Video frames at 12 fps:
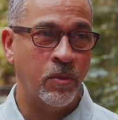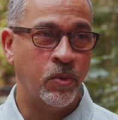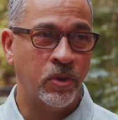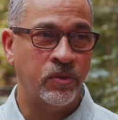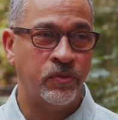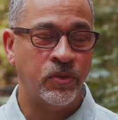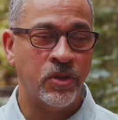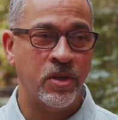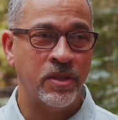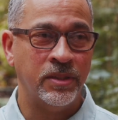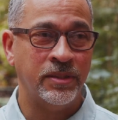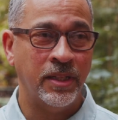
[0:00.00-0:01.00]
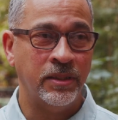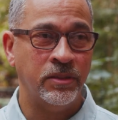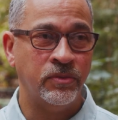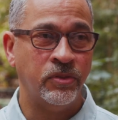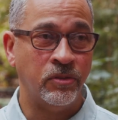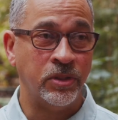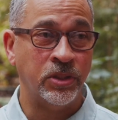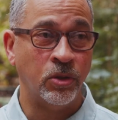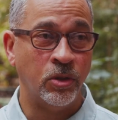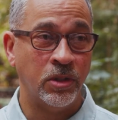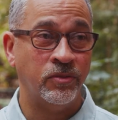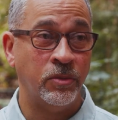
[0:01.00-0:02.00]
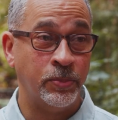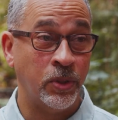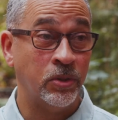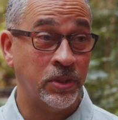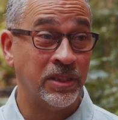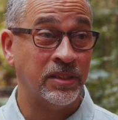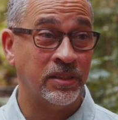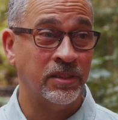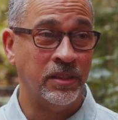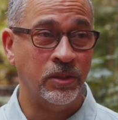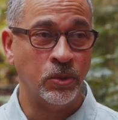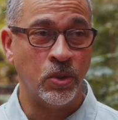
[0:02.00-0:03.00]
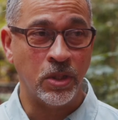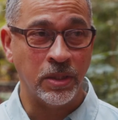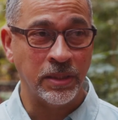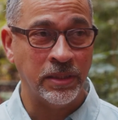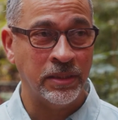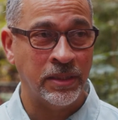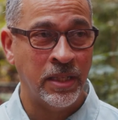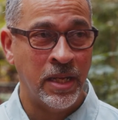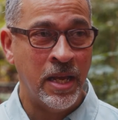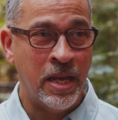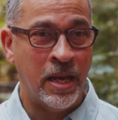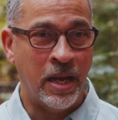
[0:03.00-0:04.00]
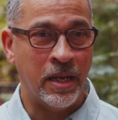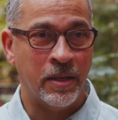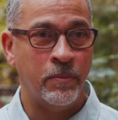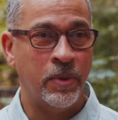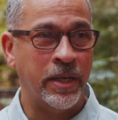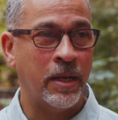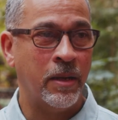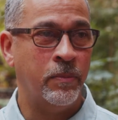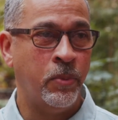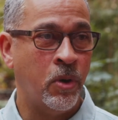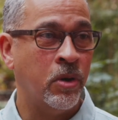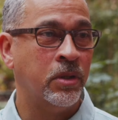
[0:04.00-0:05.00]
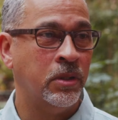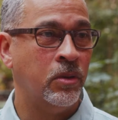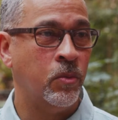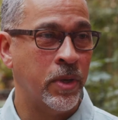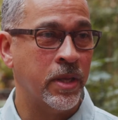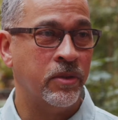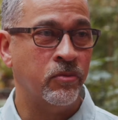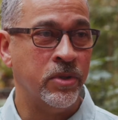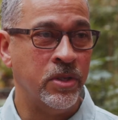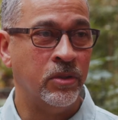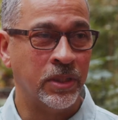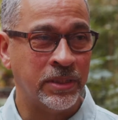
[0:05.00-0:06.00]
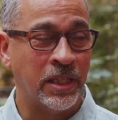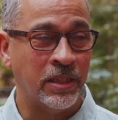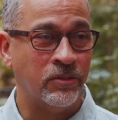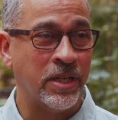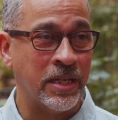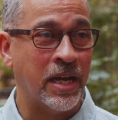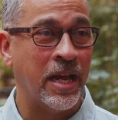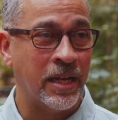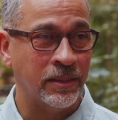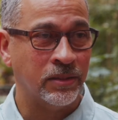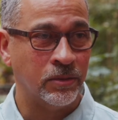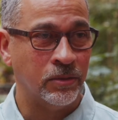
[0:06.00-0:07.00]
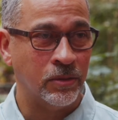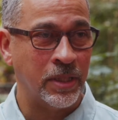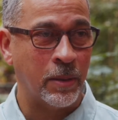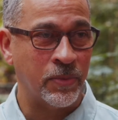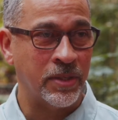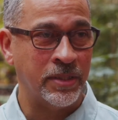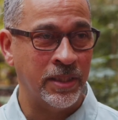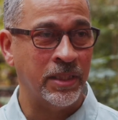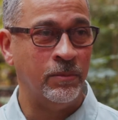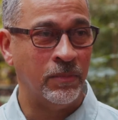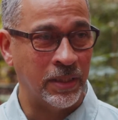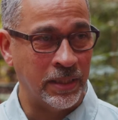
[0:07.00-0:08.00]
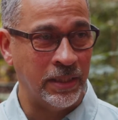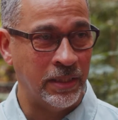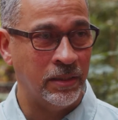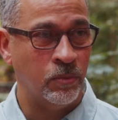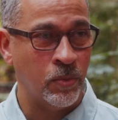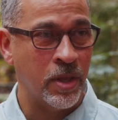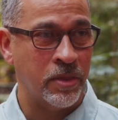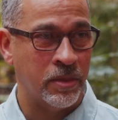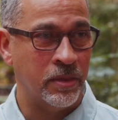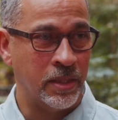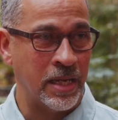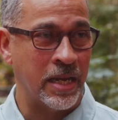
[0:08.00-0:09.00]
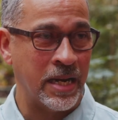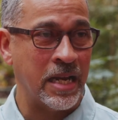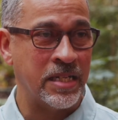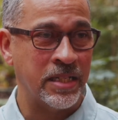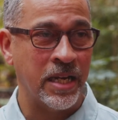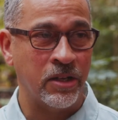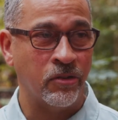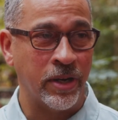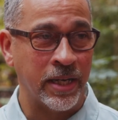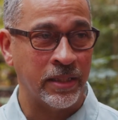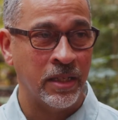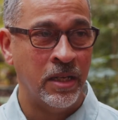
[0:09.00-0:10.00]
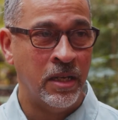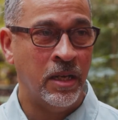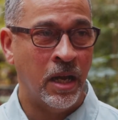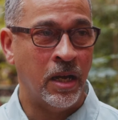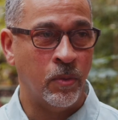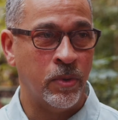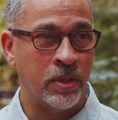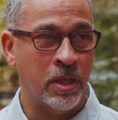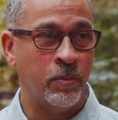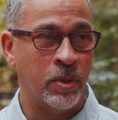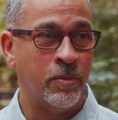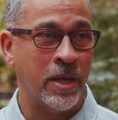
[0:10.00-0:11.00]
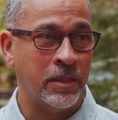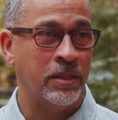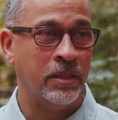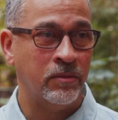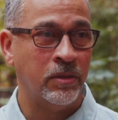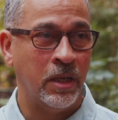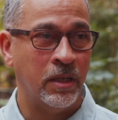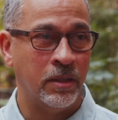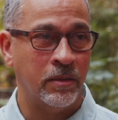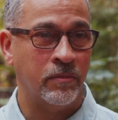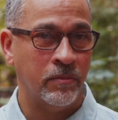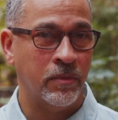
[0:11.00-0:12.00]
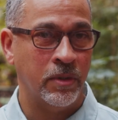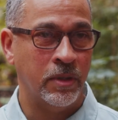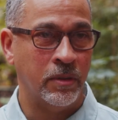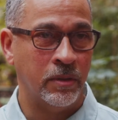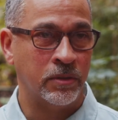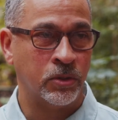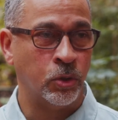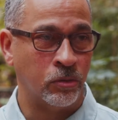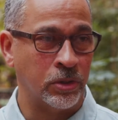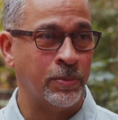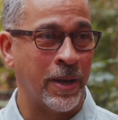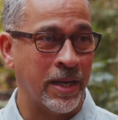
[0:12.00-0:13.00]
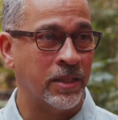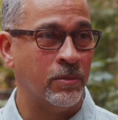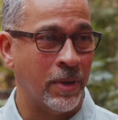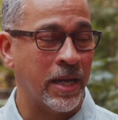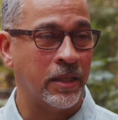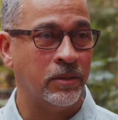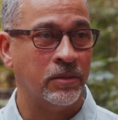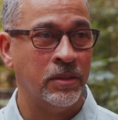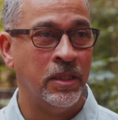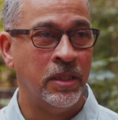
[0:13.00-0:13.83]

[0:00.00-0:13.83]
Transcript: I work for the Center for Restorative Approaches in New Orleans, uh, but I partner with ReNew Accelerated High School, and I'm the team lead with the NIJ grant uh, with implementing uh, the school responder model.